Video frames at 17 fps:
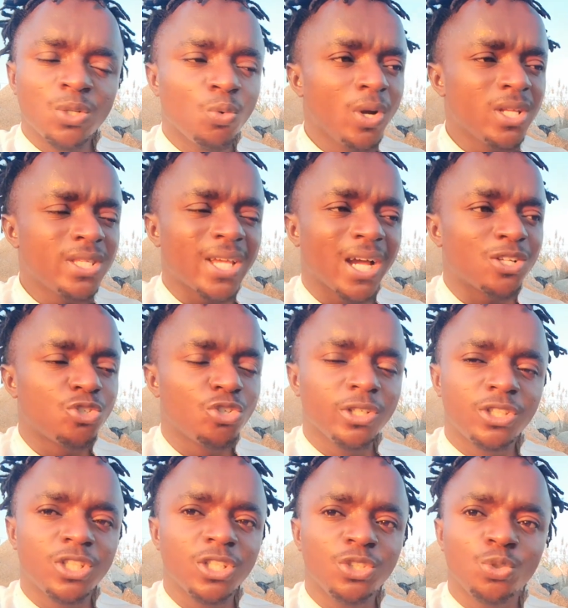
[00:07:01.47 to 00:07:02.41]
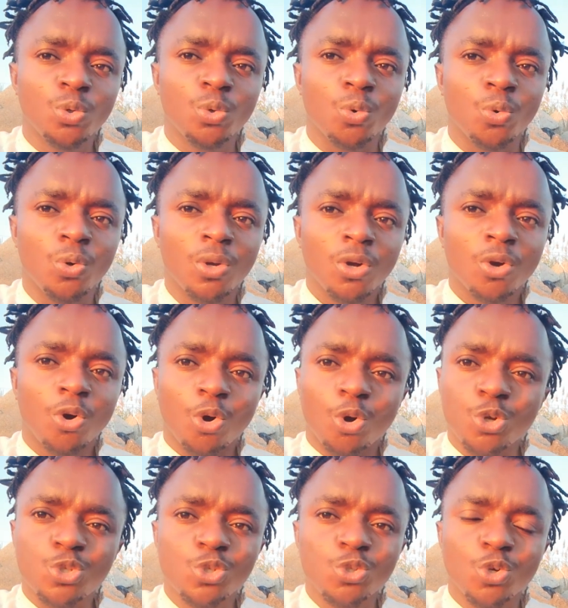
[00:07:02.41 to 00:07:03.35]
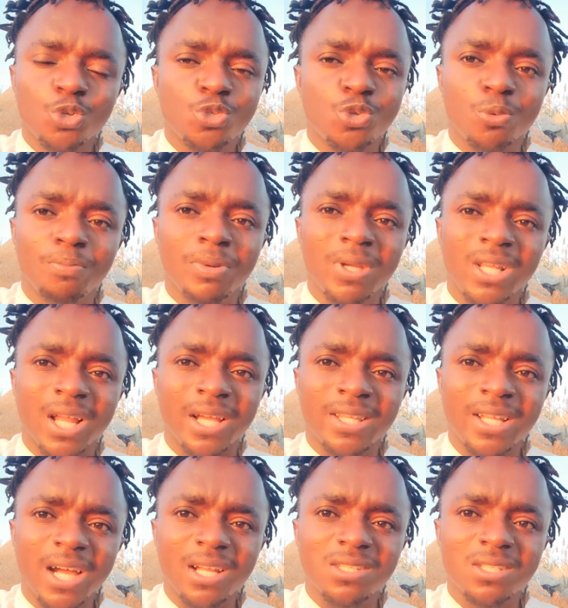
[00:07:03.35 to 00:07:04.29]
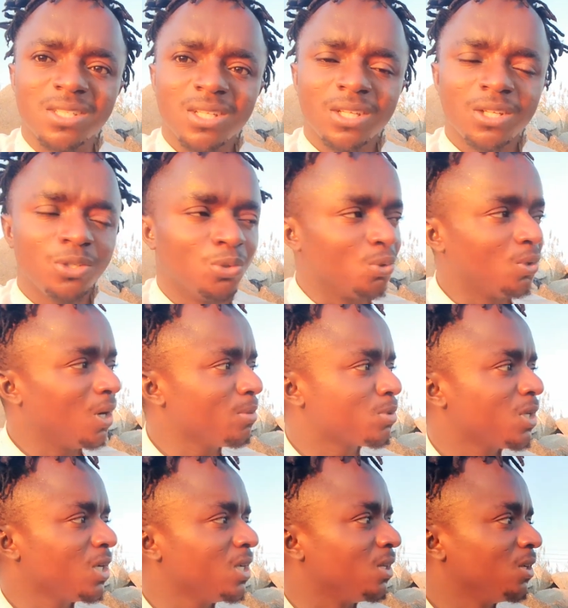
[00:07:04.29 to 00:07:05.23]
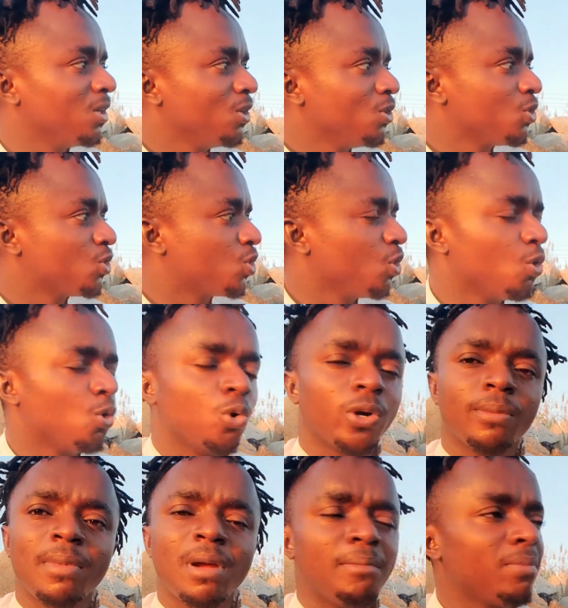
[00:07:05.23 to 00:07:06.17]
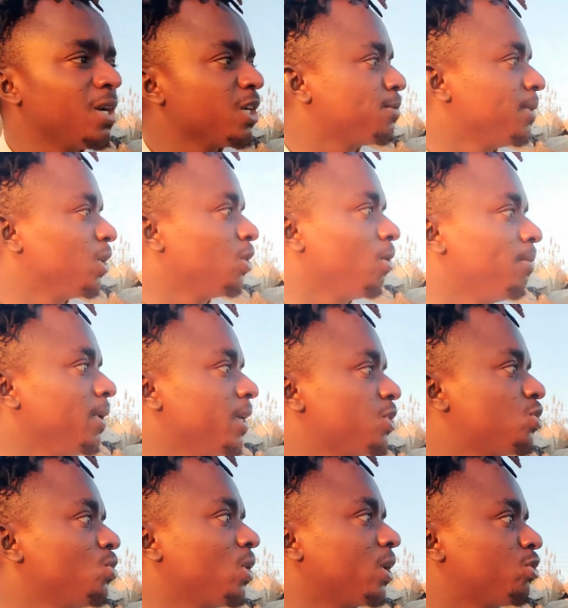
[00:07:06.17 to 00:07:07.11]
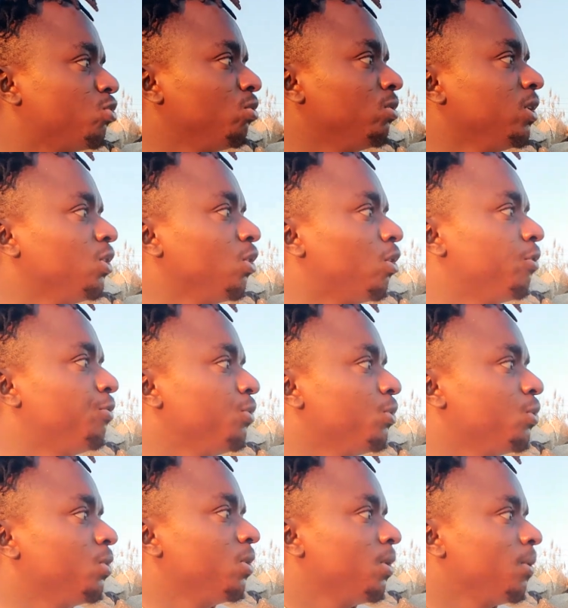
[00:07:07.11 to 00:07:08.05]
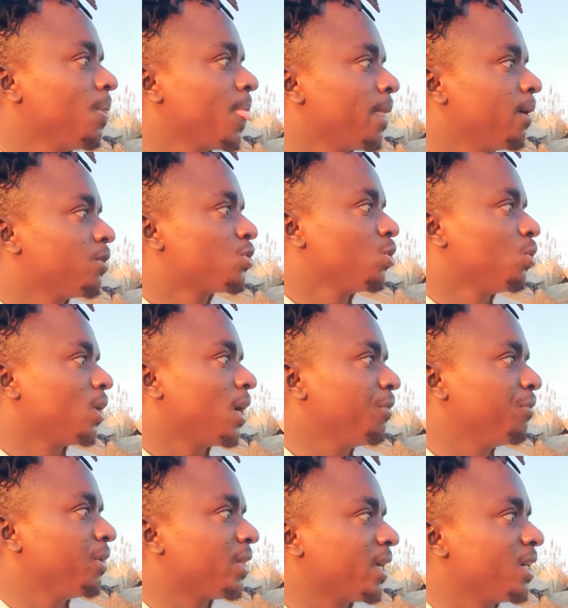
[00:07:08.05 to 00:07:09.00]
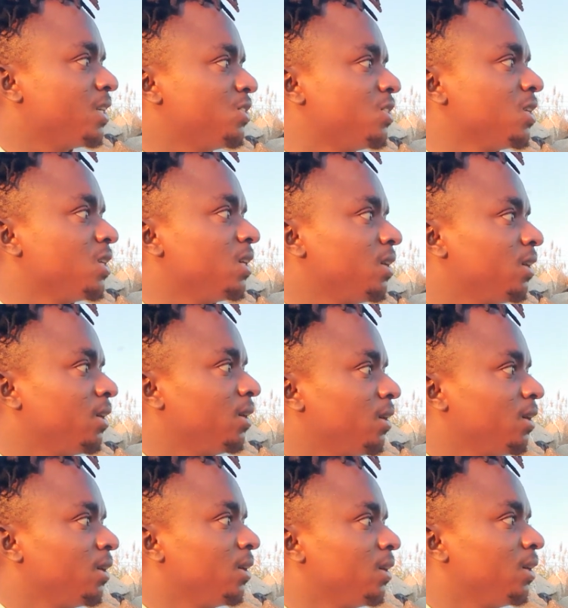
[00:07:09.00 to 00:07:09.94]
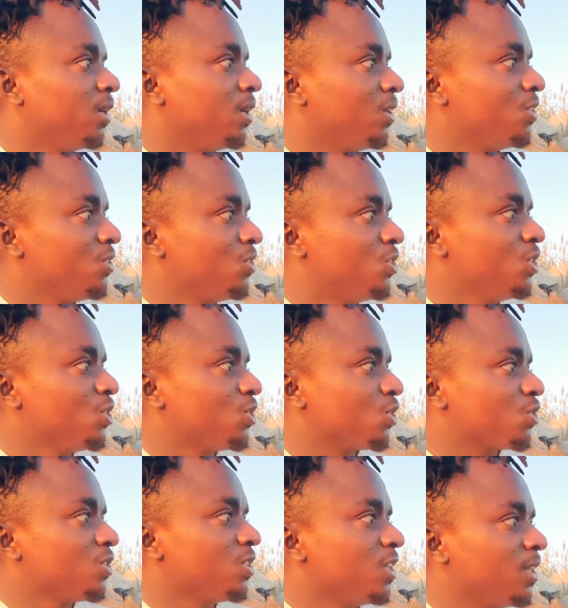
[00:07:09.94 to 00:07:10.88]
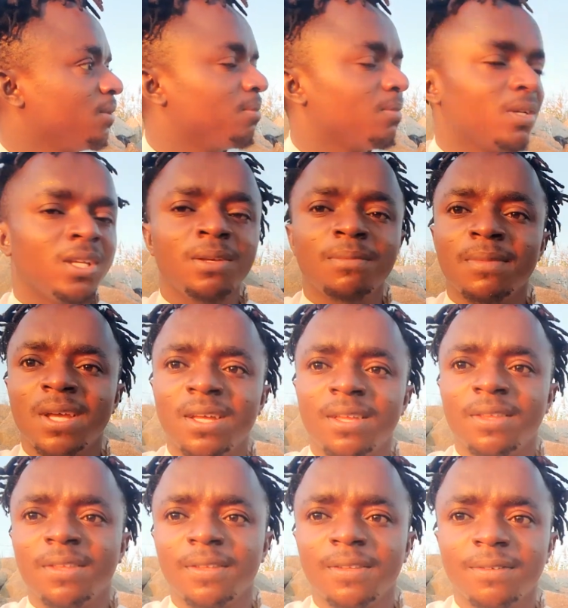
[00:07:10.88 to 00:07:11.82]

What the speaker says: the way they are treating you ought not to be like that. You know what I'm saying? So remain blessed. May God bless you. I truly love you. So have a nice day. In Jesus' name. Amen.